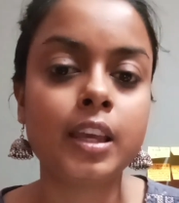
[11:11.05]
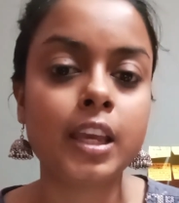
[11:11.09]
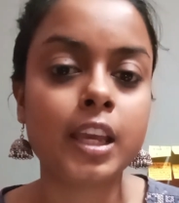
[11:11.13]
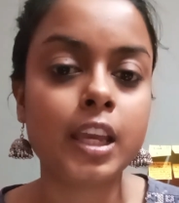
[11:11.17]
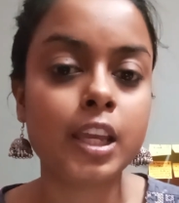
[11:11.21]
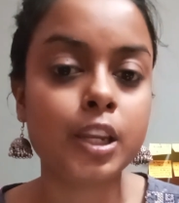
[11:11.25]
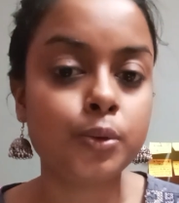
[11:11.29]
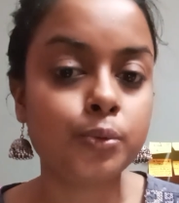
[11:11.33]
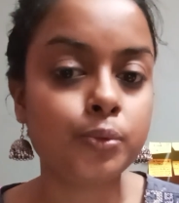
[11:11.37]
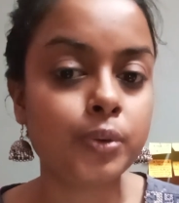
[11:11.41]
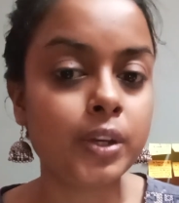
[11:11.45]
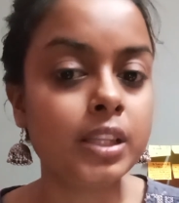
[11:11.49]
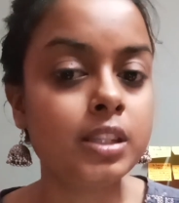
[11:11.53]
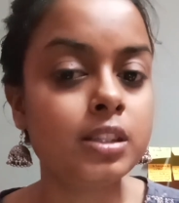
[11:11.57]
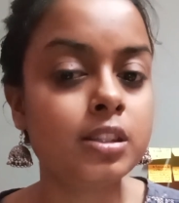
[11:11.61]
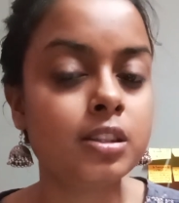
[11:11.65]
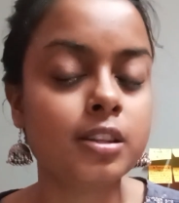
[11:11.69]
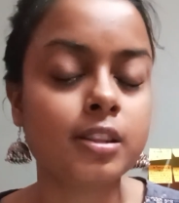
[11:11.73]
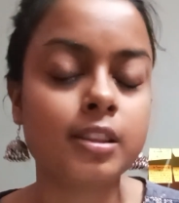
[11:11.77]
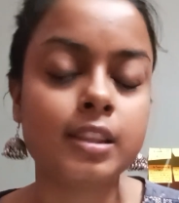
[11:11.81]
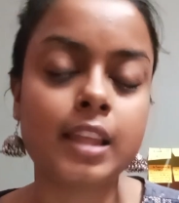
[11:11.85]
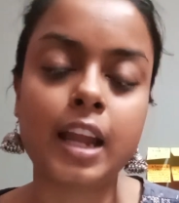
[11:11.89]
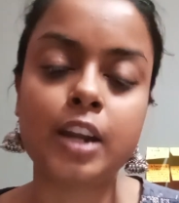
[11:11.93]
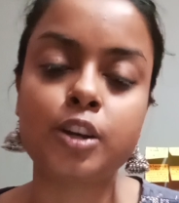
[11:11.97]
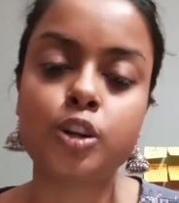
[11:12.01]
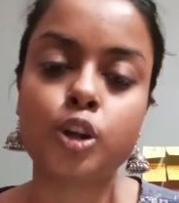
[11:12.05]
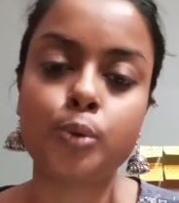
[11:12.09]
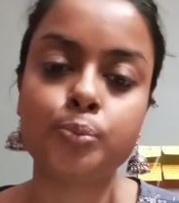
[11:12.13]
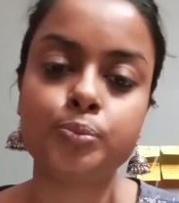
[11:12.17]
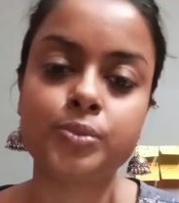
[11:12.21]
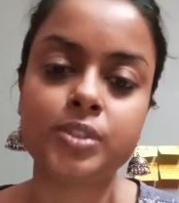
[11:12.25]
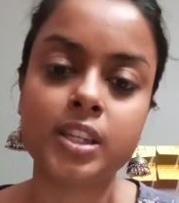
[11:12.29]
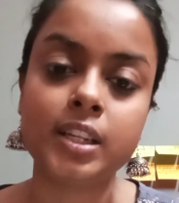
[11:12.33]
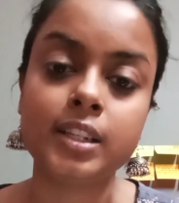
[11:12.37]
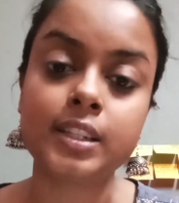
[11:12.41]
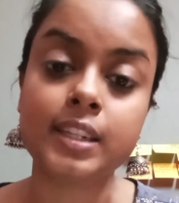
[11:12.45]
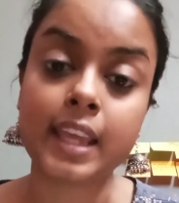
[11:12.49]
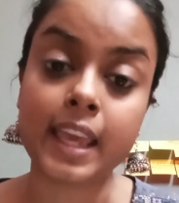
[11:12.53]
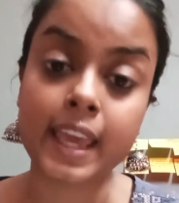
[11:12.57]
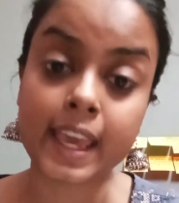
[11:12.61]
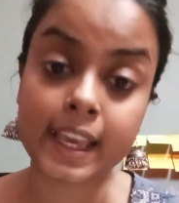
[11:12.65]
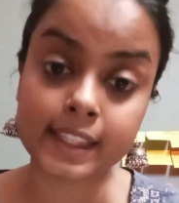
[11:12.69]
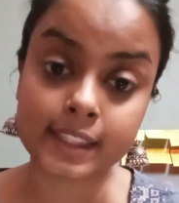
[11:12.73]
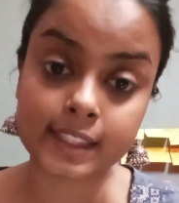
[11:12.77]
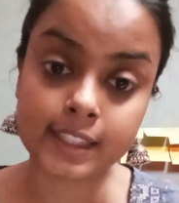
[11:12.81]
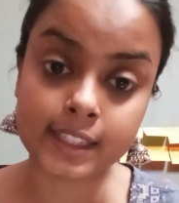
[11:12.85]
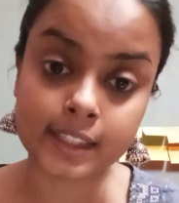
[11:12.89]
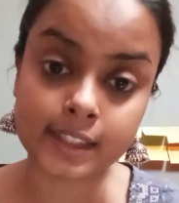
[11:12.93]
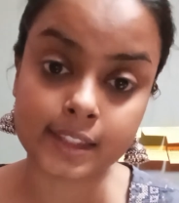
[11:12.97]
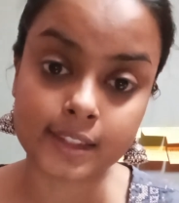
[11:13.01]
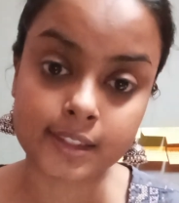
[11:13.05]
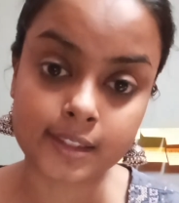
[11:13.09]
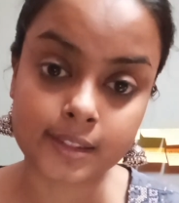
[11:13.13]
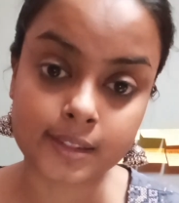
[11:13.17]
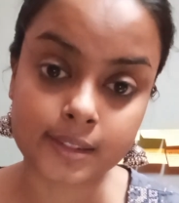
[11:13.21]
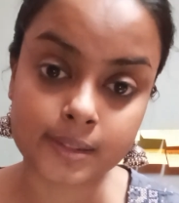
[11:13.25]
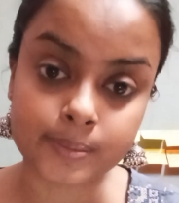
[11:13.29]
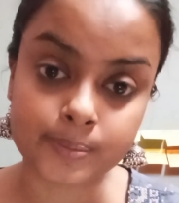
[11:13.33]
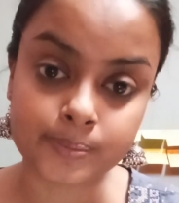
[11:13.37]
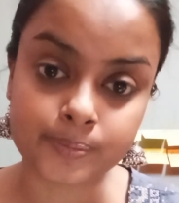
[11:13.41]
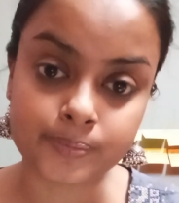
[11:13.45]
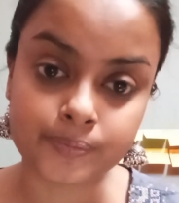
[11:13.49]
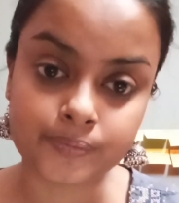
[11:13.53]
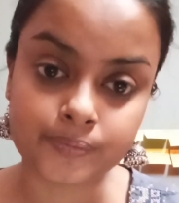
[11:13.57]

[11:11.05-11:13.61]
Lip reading: in which that object exists.